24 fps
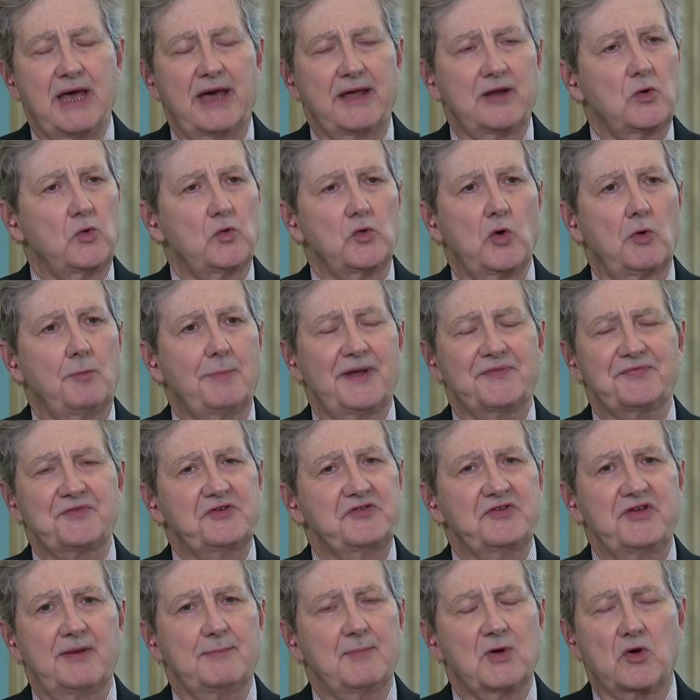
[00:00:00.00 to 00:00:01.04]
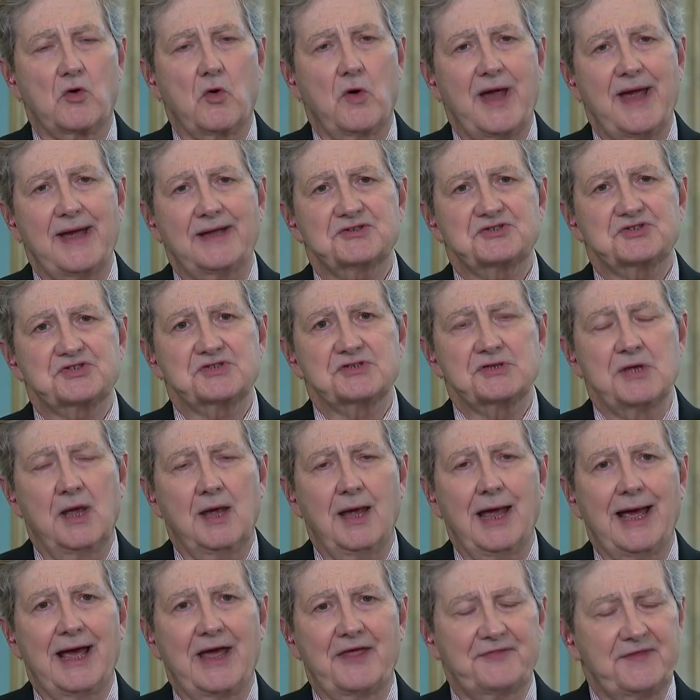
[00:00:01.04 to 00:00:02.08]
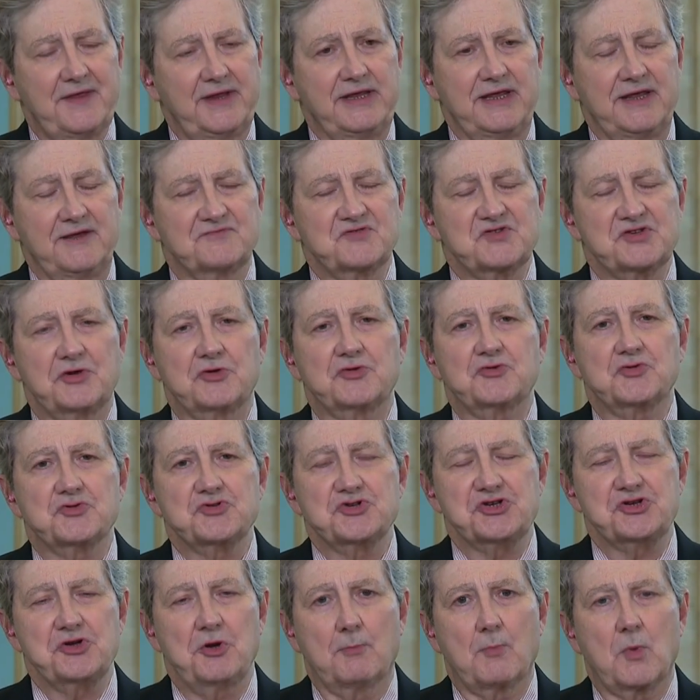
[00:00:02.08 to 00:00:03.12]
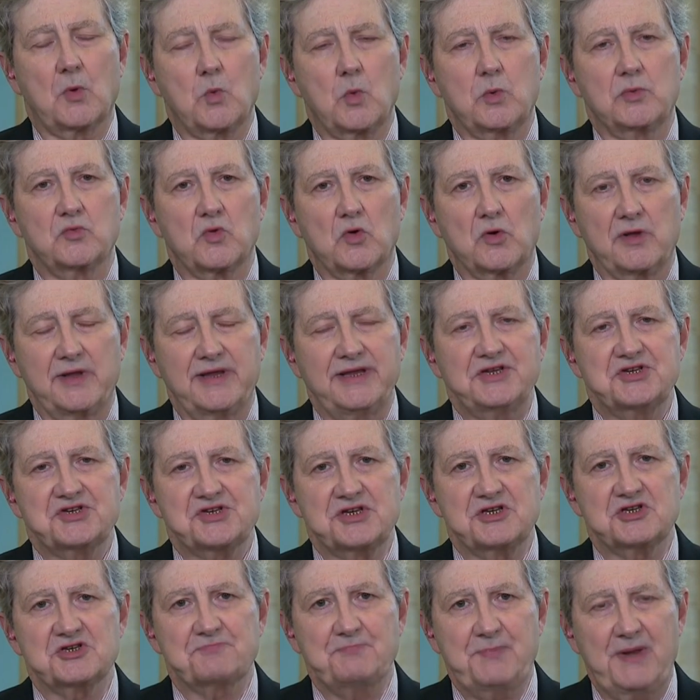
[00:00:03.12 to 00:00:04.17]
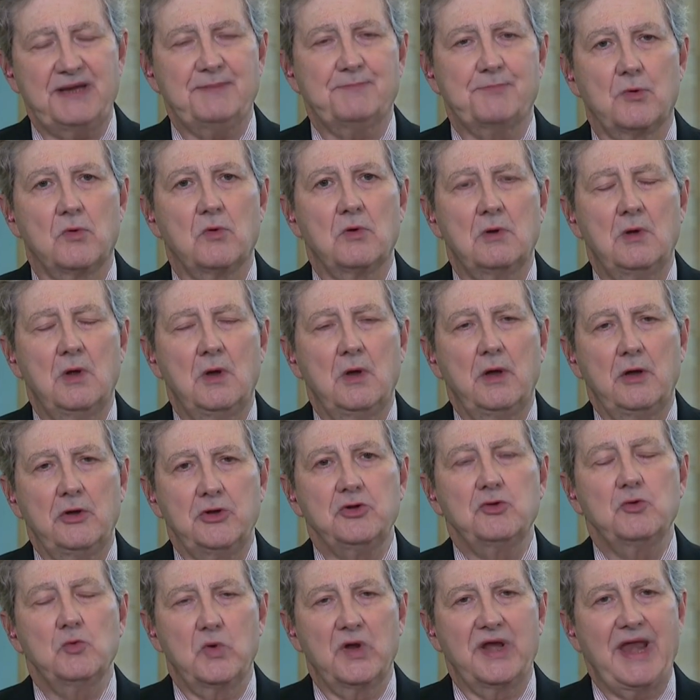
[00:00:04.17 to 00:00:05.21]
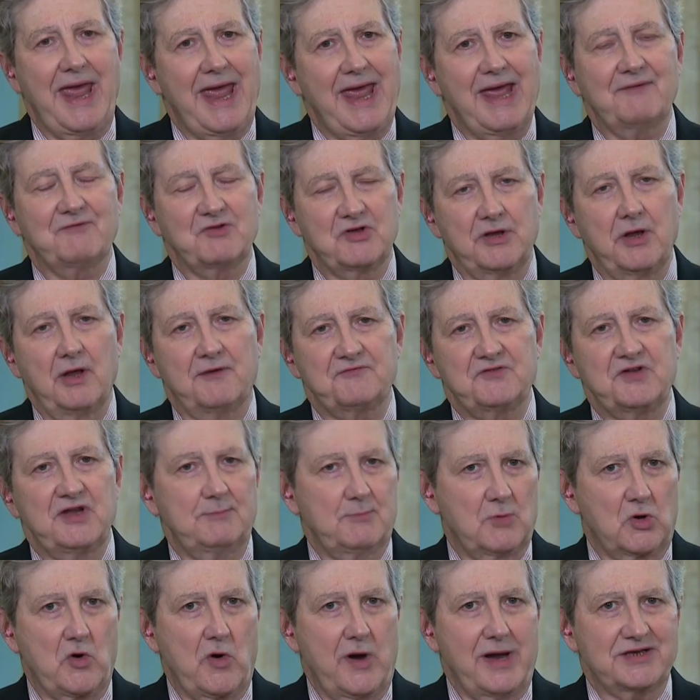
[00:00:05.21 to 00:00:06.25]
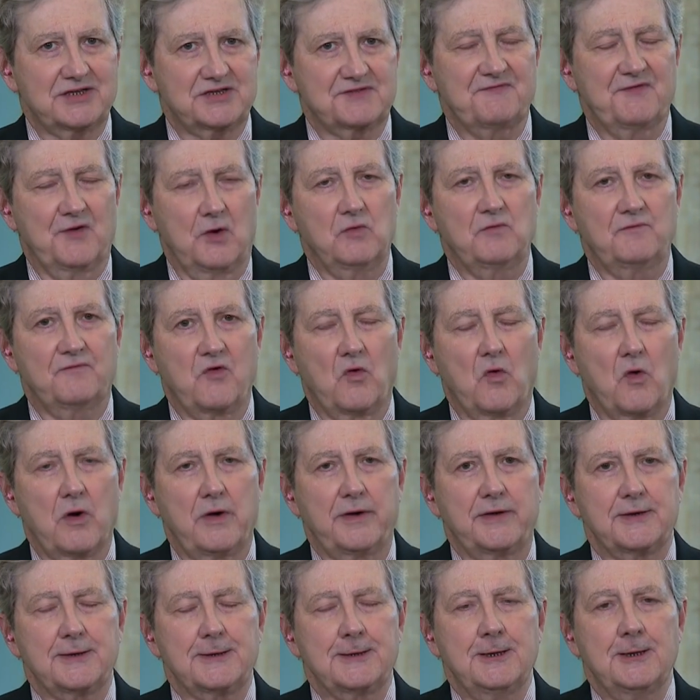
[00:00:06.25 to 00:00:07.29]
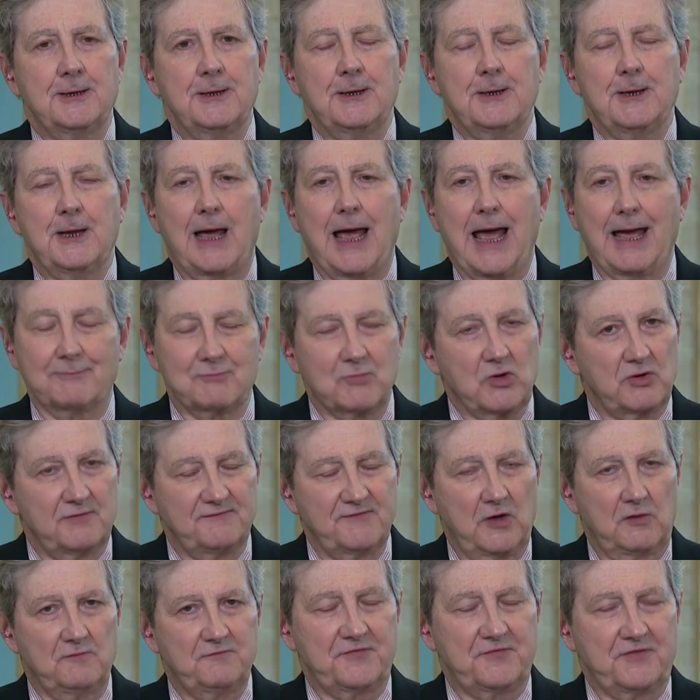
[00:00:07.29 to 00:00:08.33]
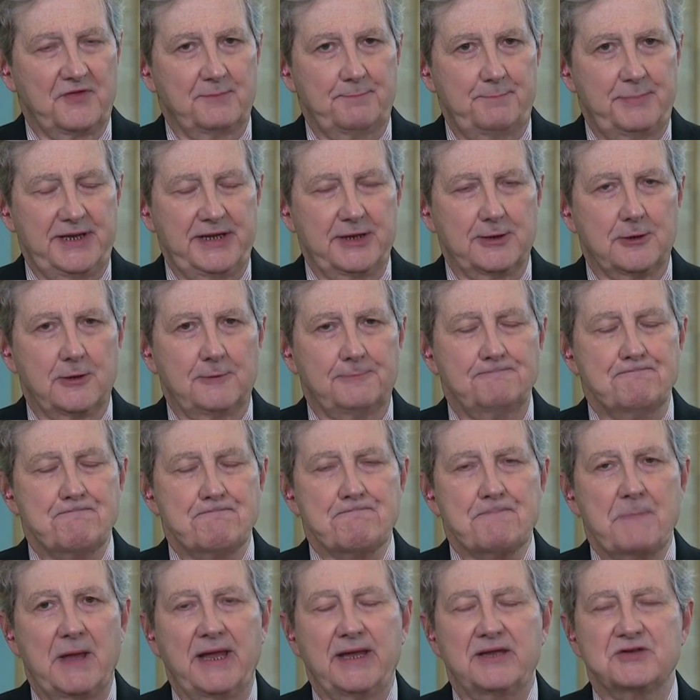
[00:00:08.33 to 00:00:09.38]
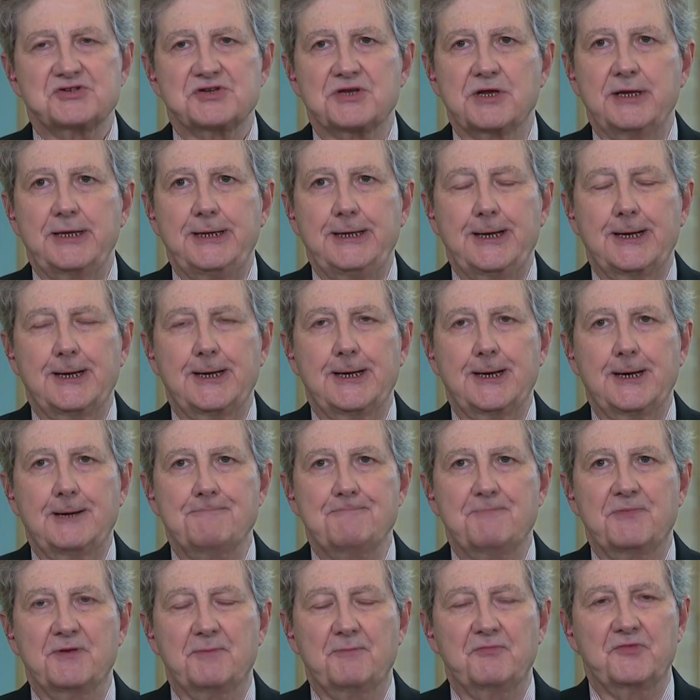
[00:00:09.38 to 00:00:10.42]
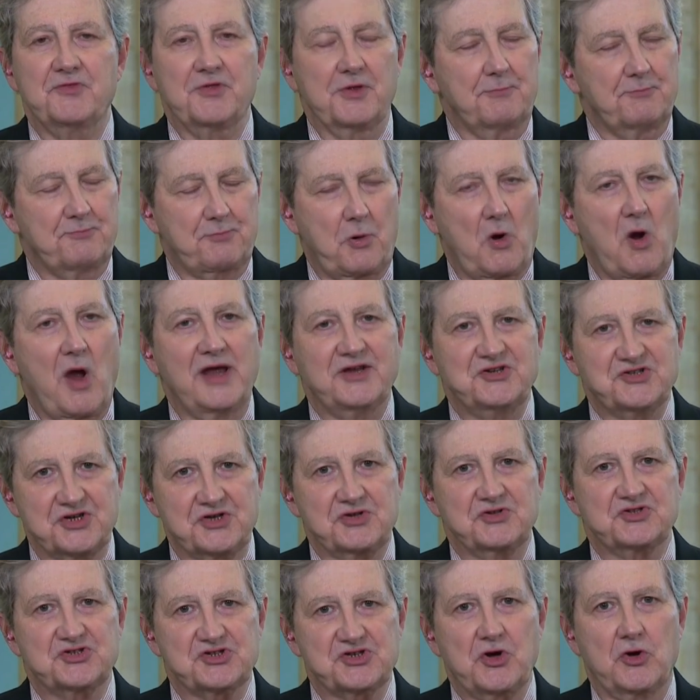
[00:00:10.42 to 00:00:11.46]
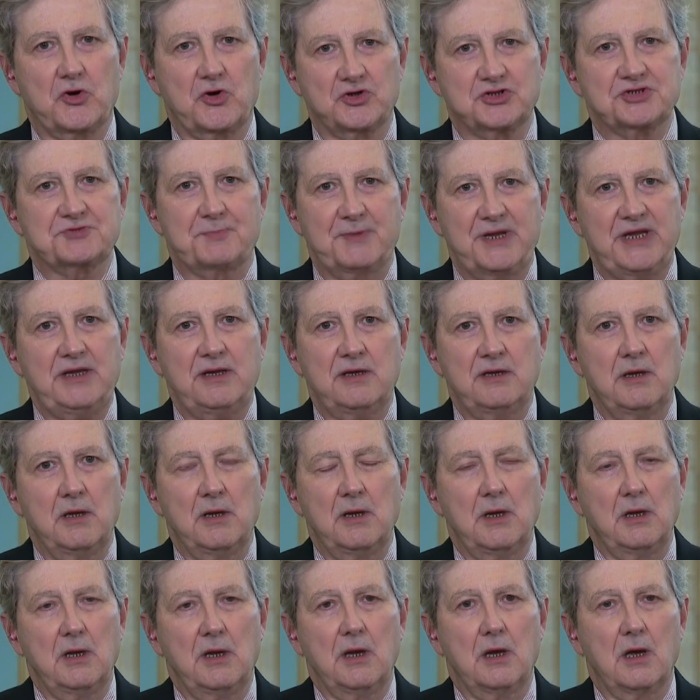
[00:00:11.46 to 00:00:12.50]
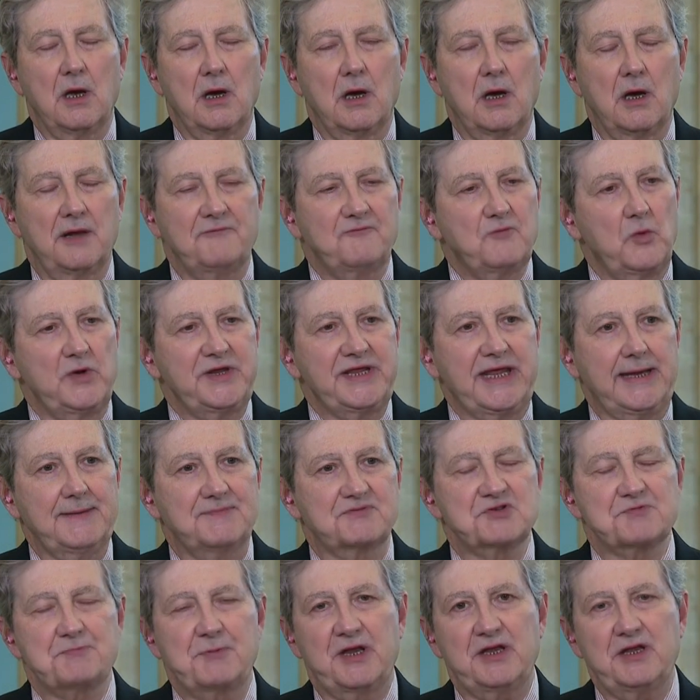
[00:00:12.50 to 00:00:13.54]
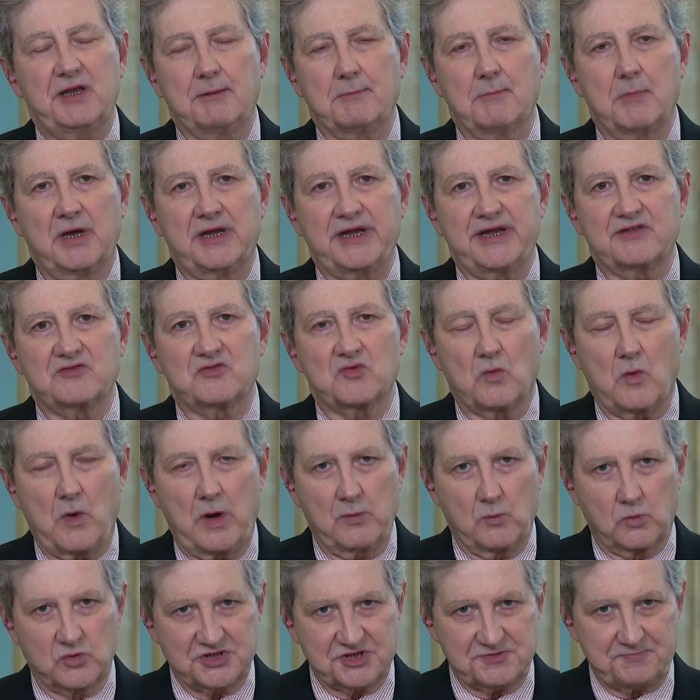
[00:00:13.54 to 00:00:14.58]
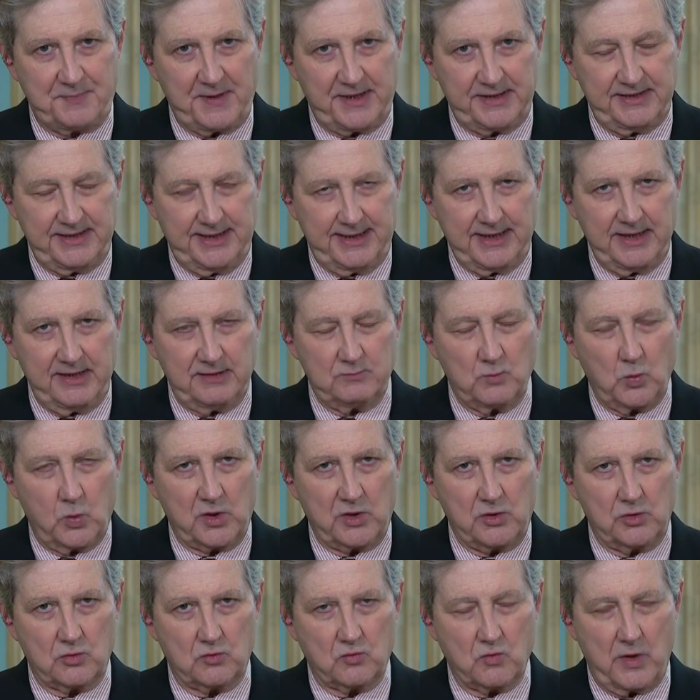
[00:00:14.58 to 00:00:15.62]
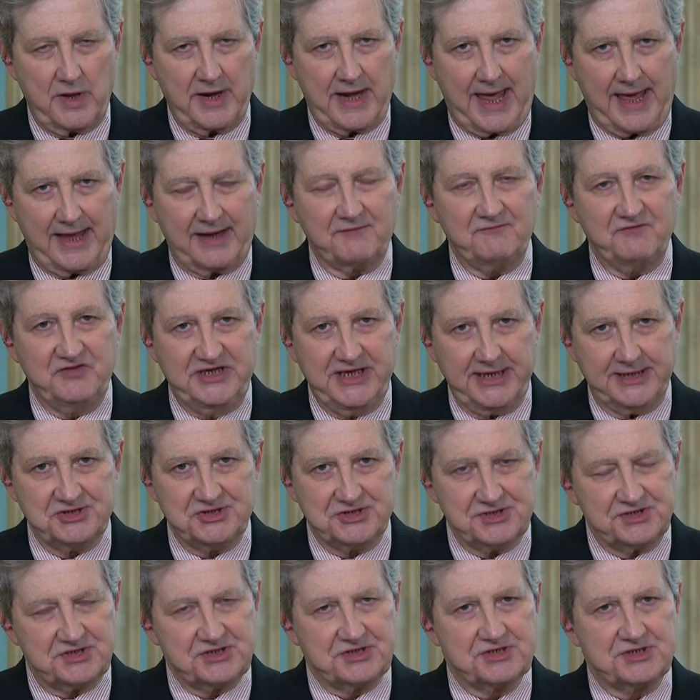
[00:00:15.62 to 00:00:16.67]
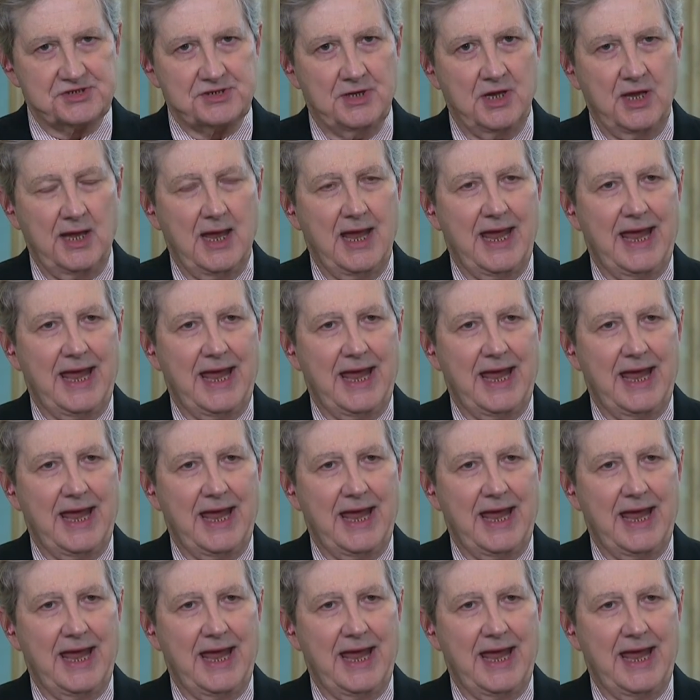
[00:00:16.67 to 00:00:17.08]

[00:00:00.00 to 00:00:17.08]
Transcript: I don't know about the Democrats. I think if Senator Schumer would release his people, you would have enough Democrats vote for it. I'm going to for the bill, Ainsley. Um, the, the price concerns me. Uh, if we keep spending money at the rate we're spending it, we're going to run out of digits.